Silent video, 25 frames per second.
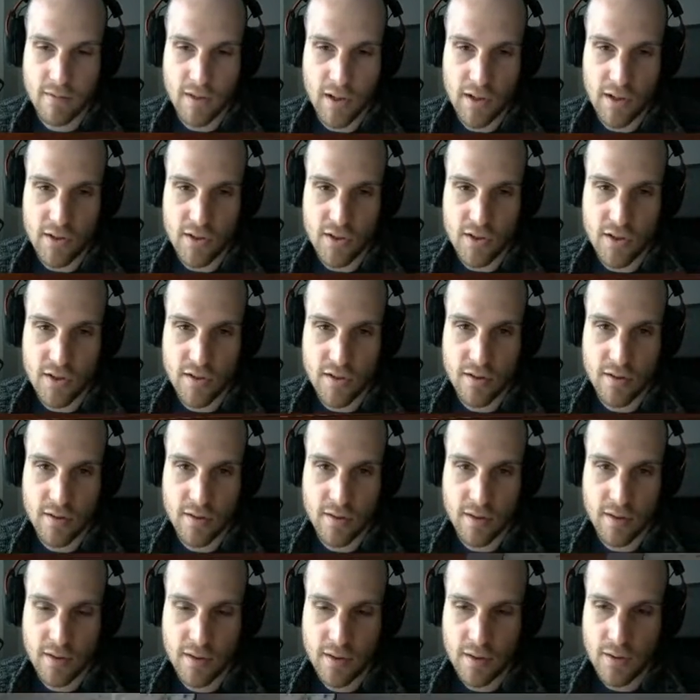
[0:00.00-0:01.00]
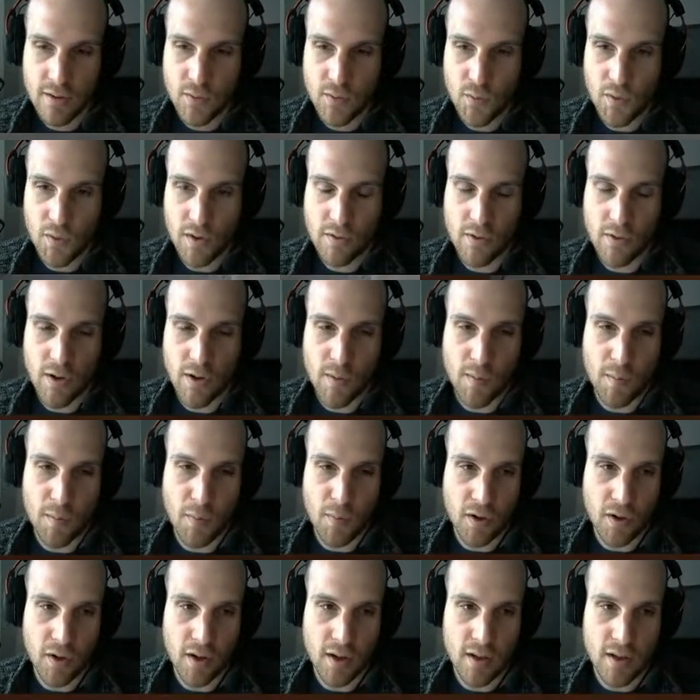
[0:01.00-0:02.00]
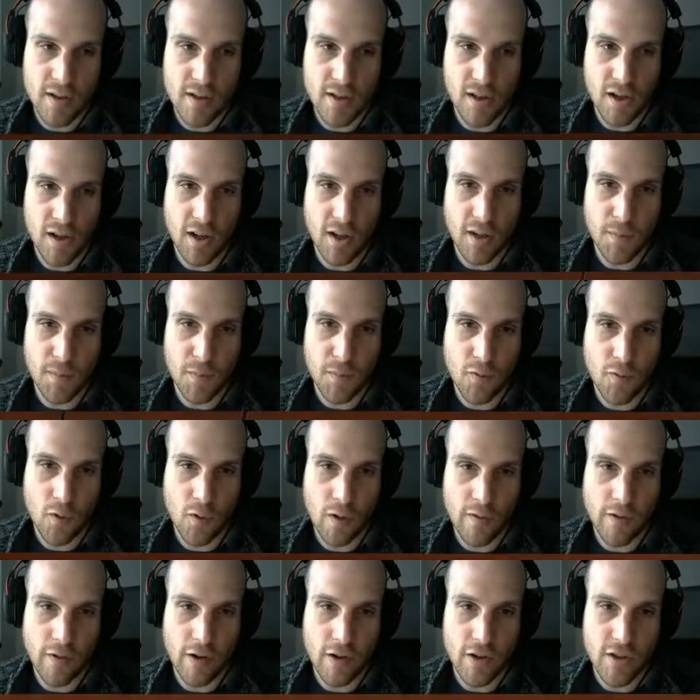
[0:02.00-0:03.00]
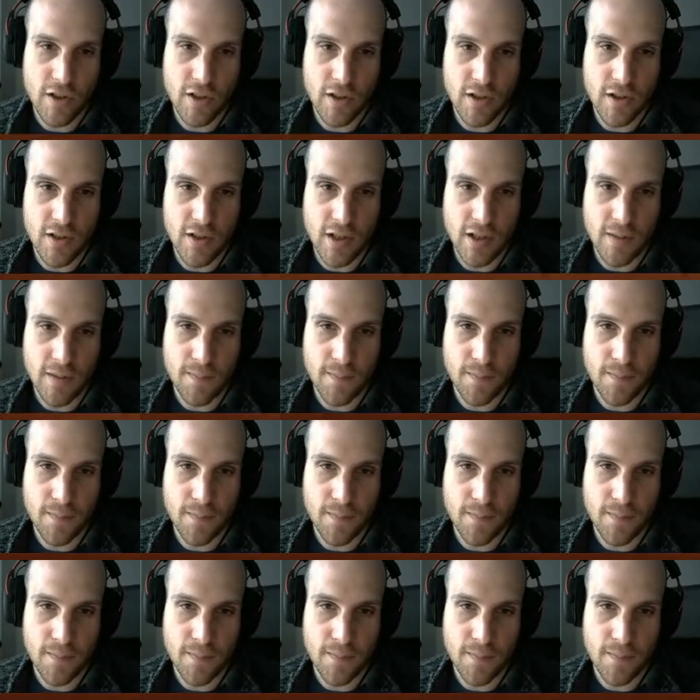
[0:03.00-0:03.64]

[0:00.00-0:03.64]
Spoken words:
and just throw it in my pocket and die before ever actually using it.